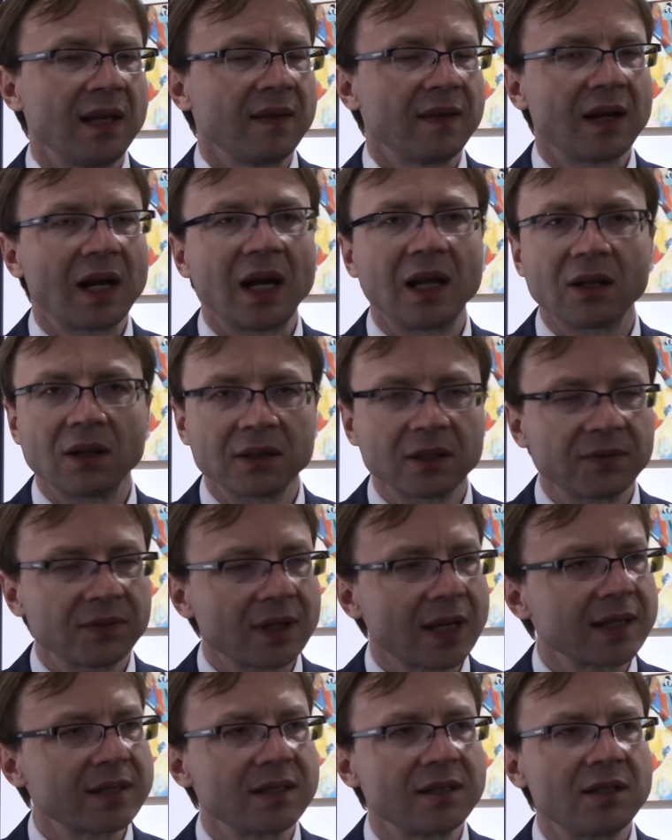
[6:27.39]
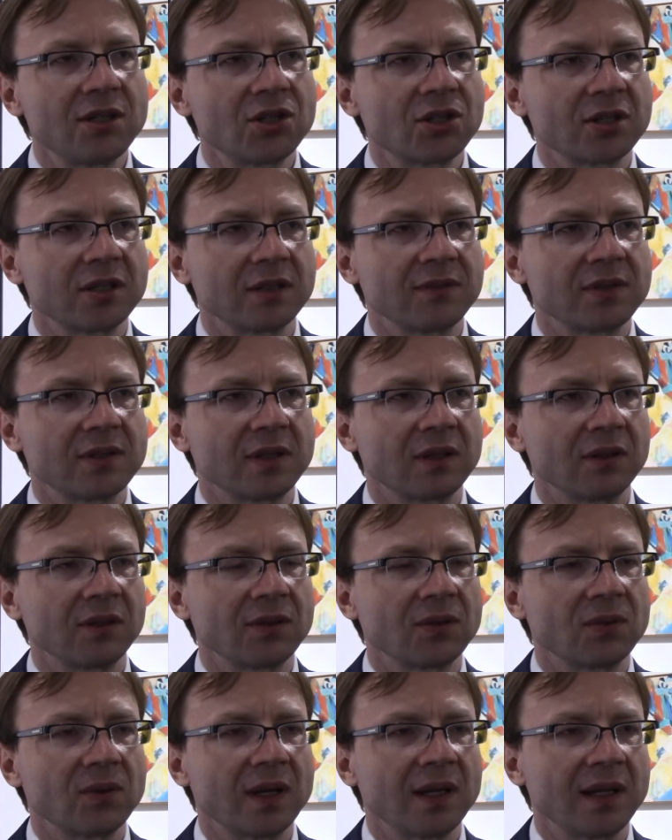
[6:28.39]
There are a lot of nice initiatives in
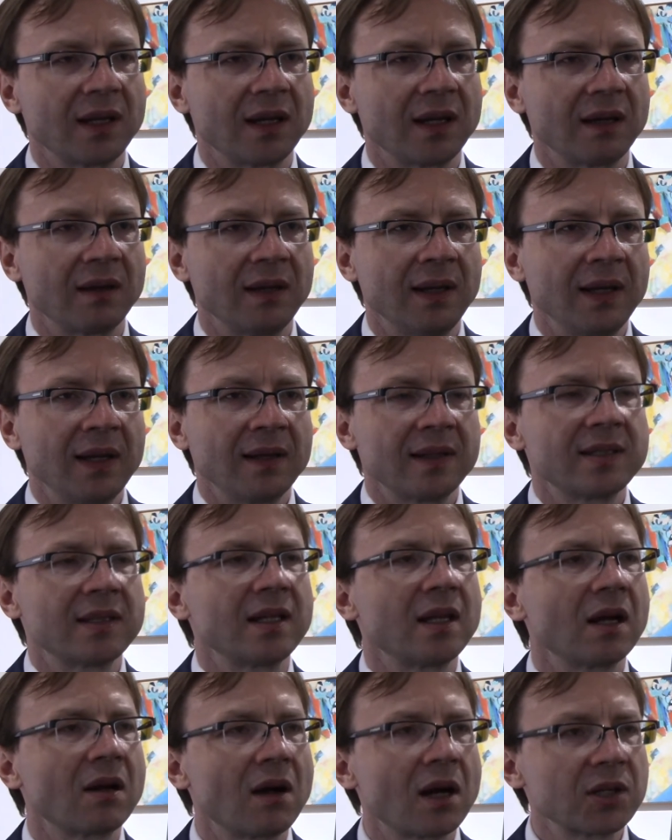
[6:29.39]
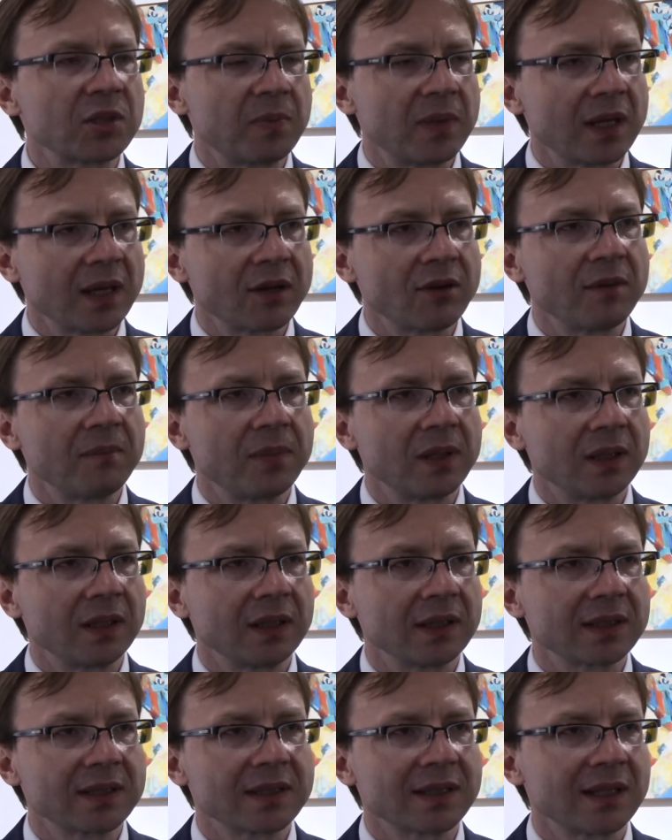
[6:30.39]
Lithuania. Synagogues being
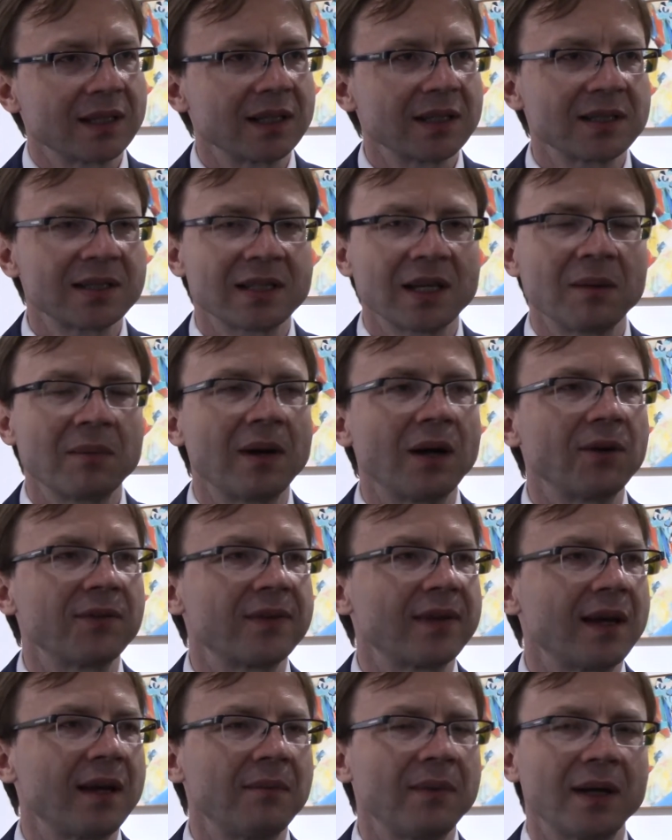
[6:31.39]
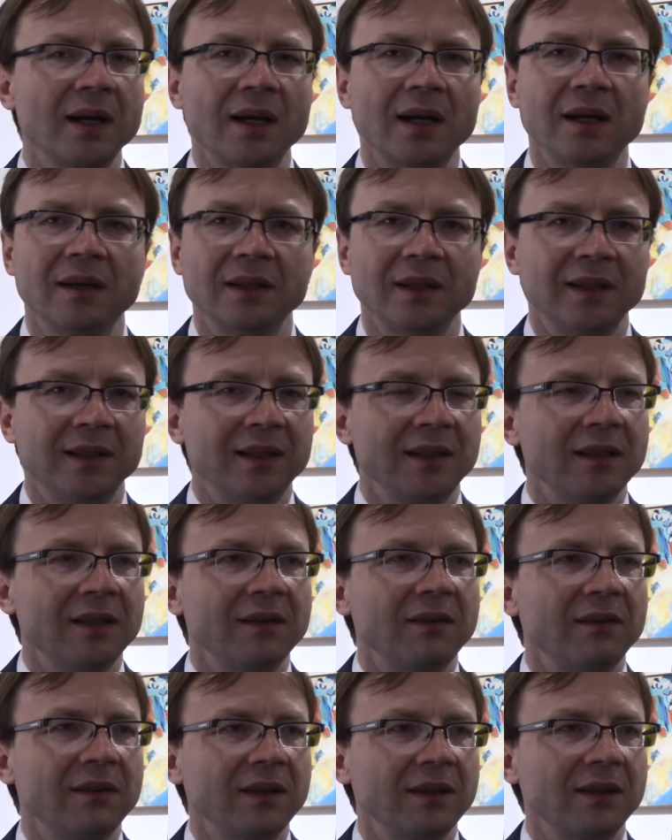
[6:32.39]
rebuilt. Some of them
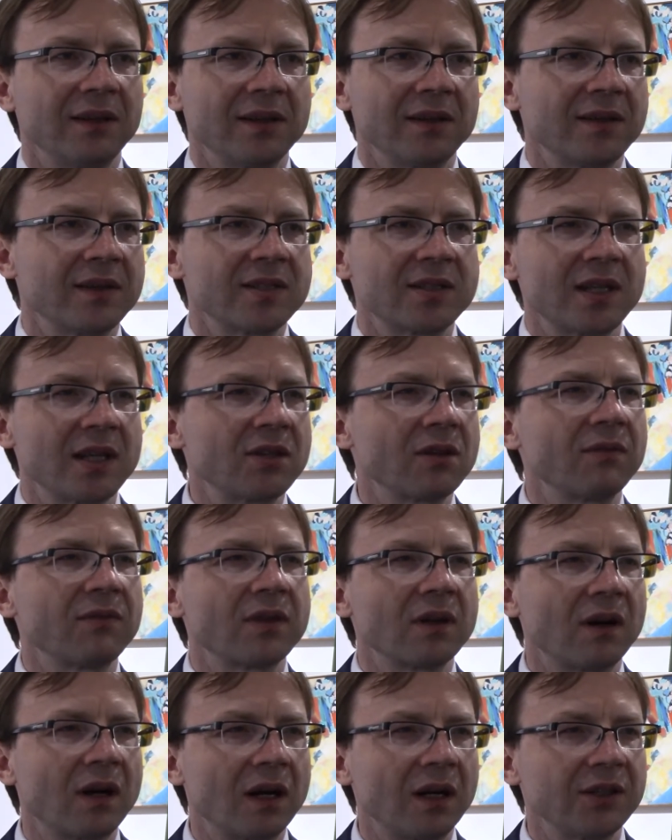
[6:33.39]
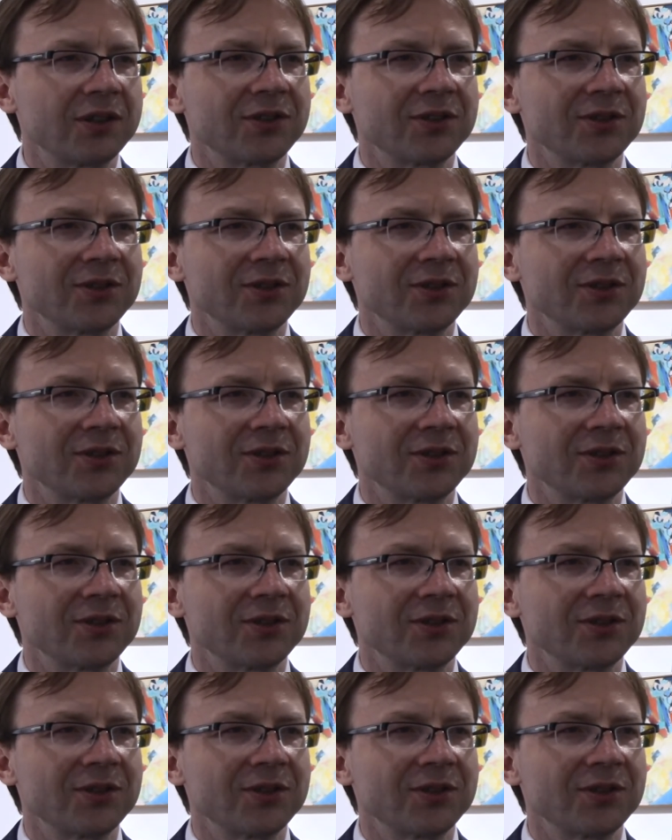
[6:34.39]
are state of the art.